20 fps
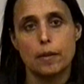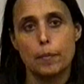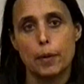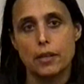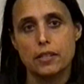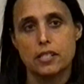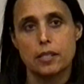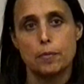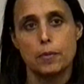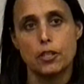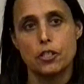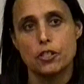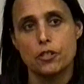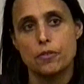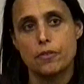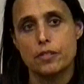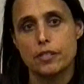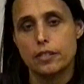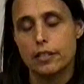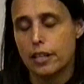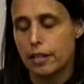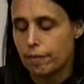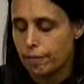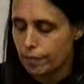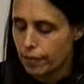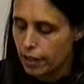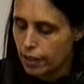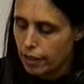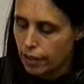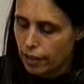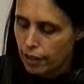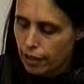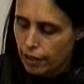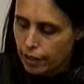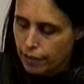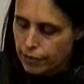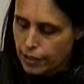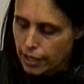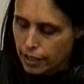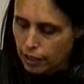and then about some issues and then
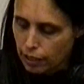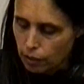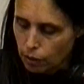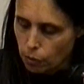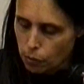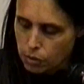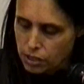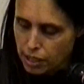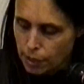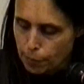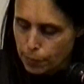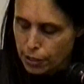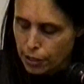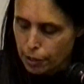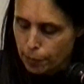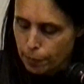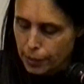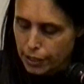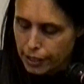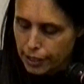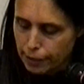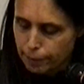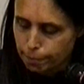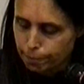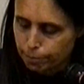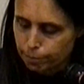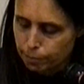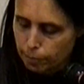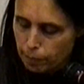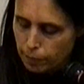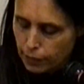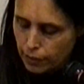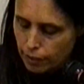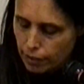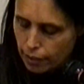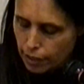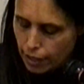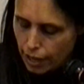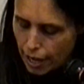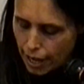then close up here. But um,
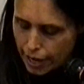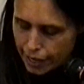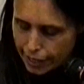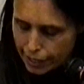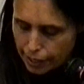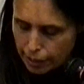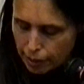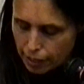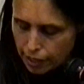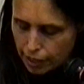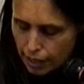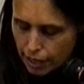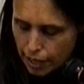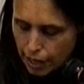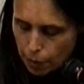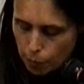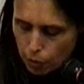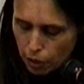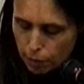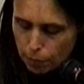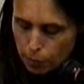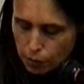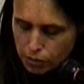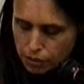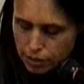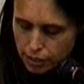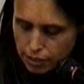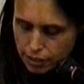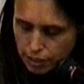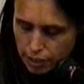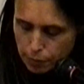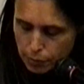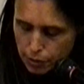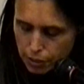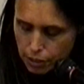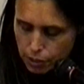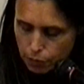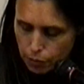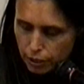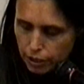I uh, I work mostly as a
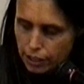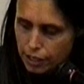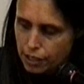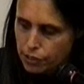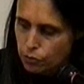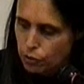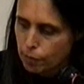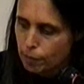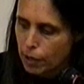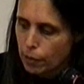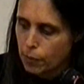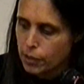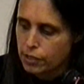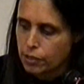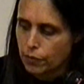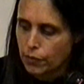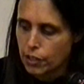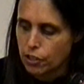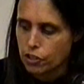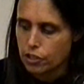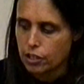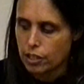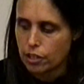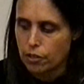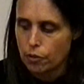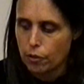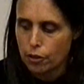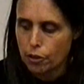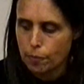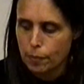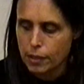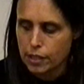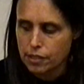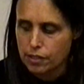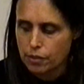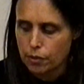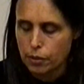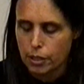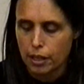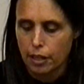community organizer in my reservation in northern
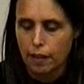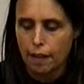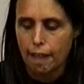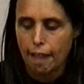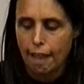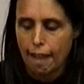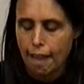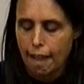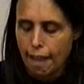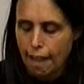Minnesota.